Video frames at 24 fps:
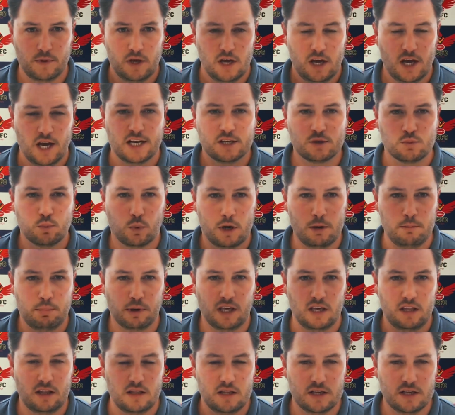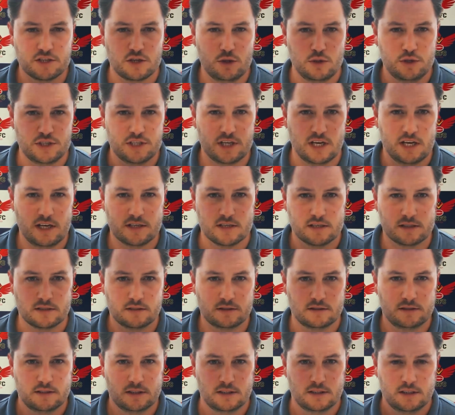As we begin this new season,
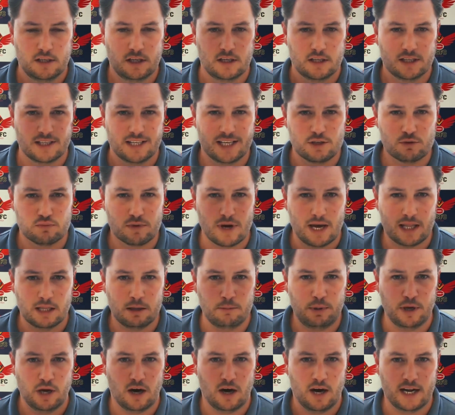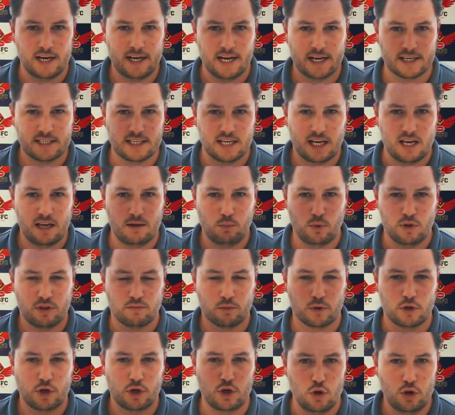let's rally behind our team with
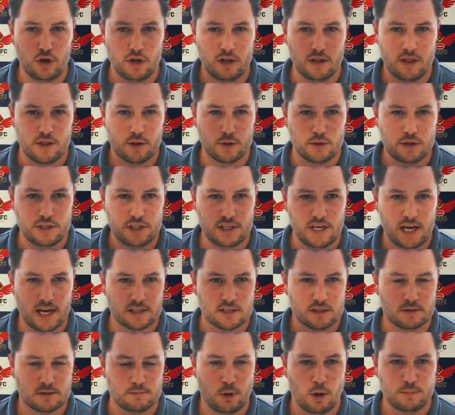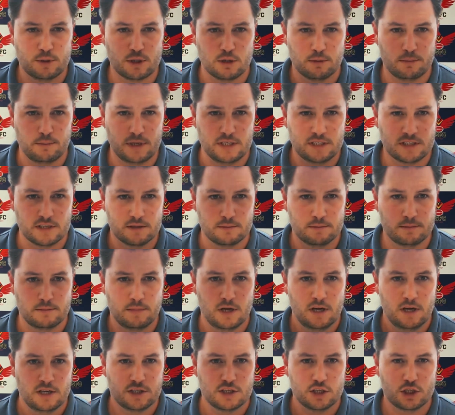renewed enthusiasm, optimism,
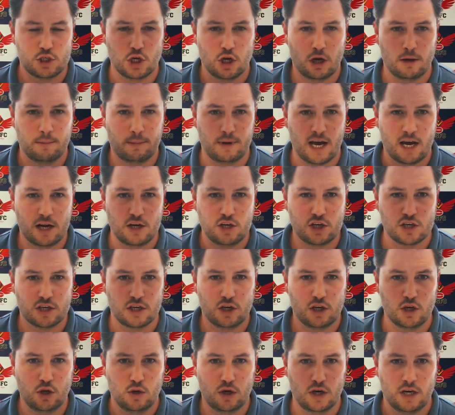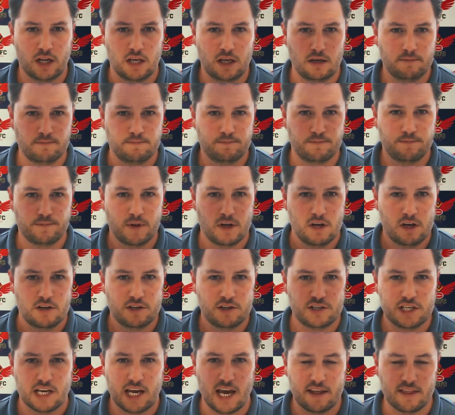determination and unity.
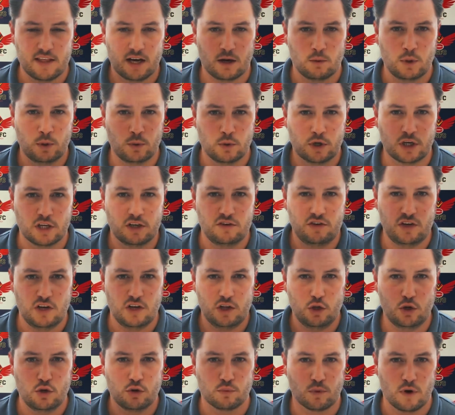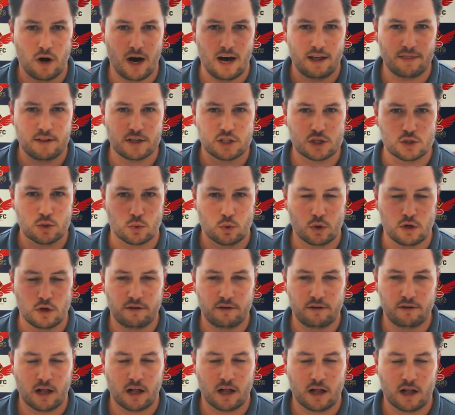Together, we will continue to write the story of
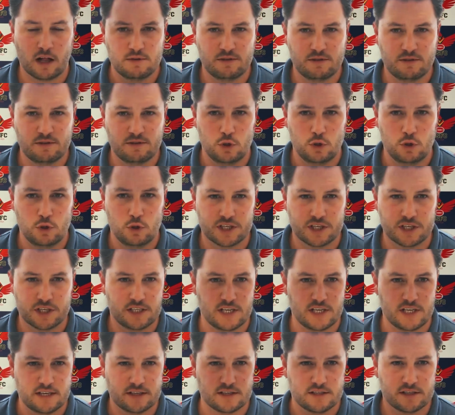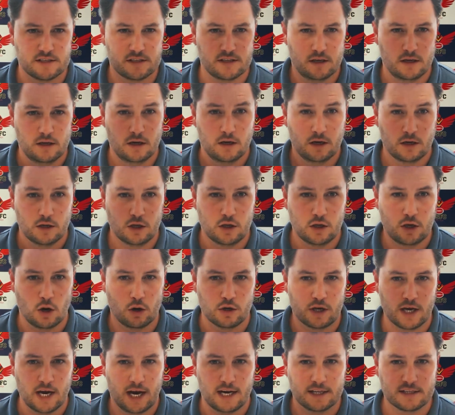our club's future success. Go
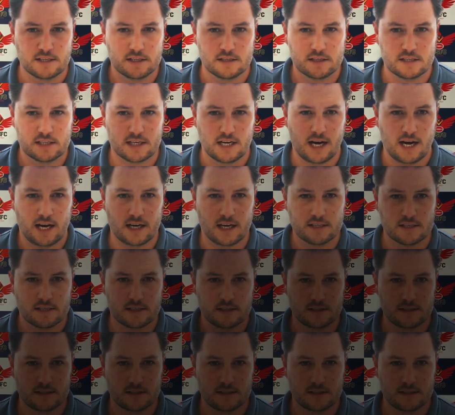Cards and Stars.